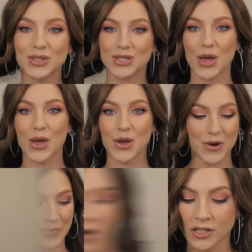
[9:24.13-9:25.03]

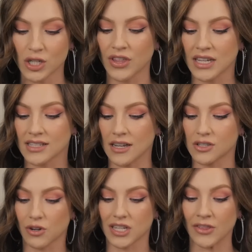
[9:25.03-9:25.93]
So on to the
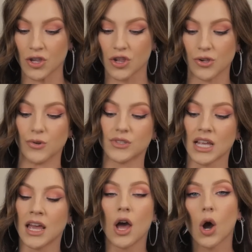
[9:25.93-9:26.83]
accessories and the shoes.